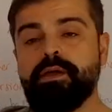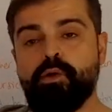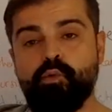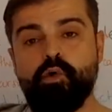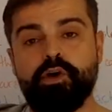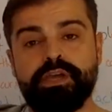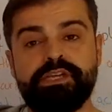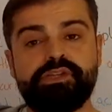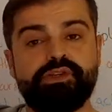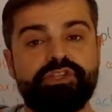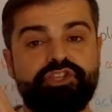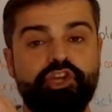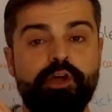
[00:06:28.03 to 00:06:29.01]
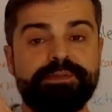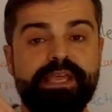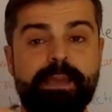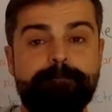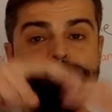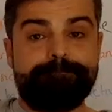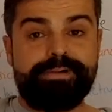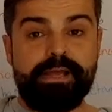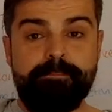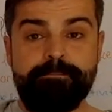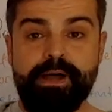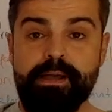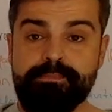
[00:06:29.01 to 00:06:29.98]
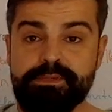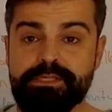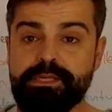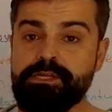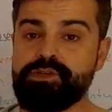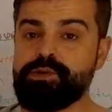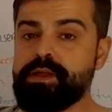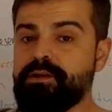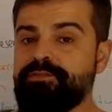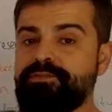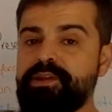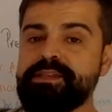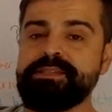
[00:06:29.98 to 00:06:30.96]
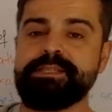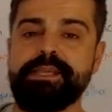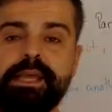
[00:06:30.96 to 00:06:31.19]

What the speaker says: Walking to the shops, I bumped into an old friend.